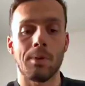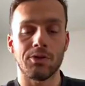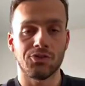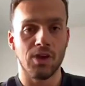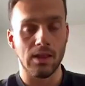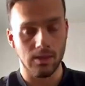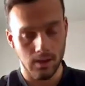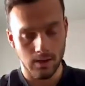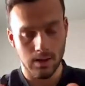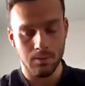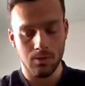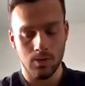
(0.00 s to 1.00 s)
was chatting to, I
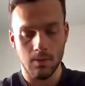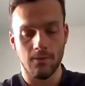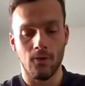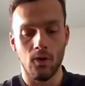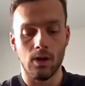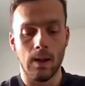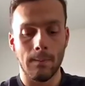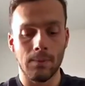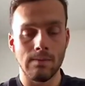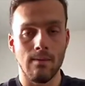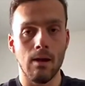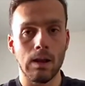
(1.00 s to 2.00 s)
said to you before, a couple of the
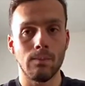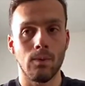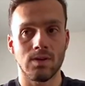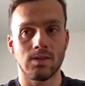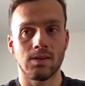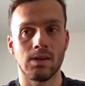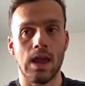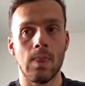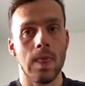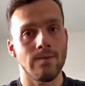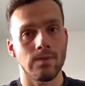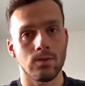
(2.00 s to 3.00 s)
American boys yesterday, and
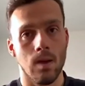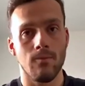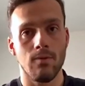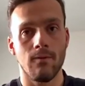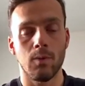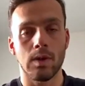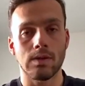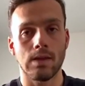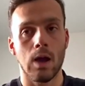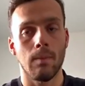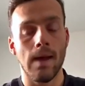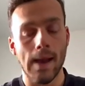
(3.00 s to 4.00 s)
they haven't swam for a few weeks
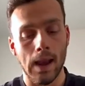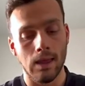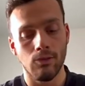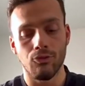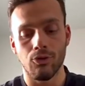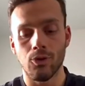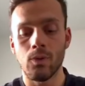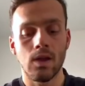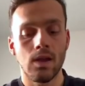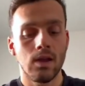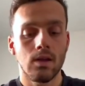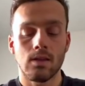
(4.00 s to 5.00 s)
now. Michael Andrew,
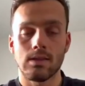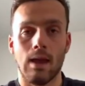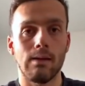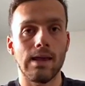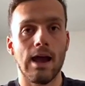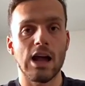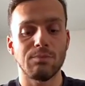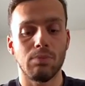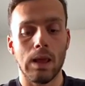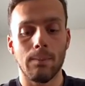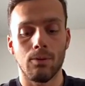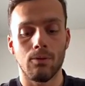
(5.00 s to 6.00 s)
Townley Haas,
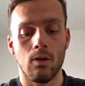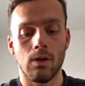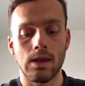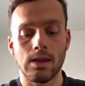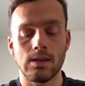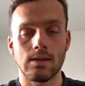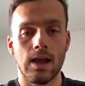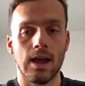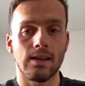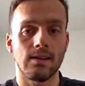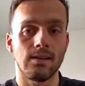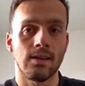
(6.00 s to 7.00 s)
Blake Pieroni,
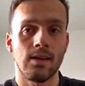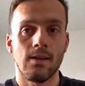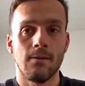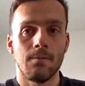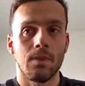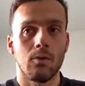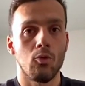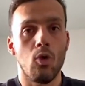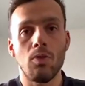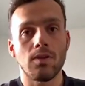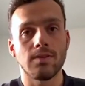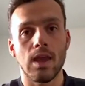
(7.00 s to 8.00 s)
and we're all
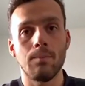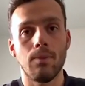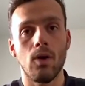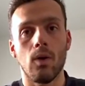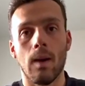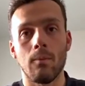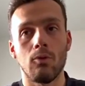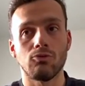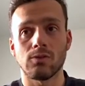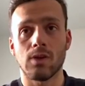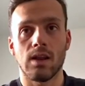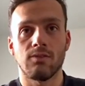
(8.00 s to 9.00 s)
in the same boat, and we're all
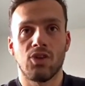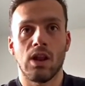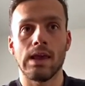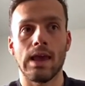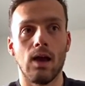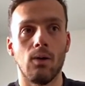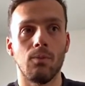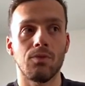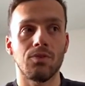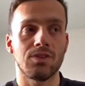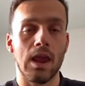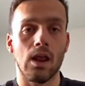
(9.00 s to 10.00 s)
just kind of chilling out,
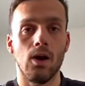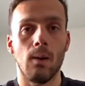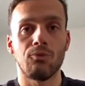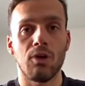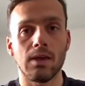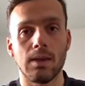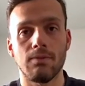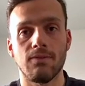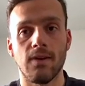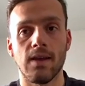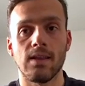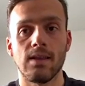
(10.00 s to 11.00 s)
staying at home, trying to keep fit,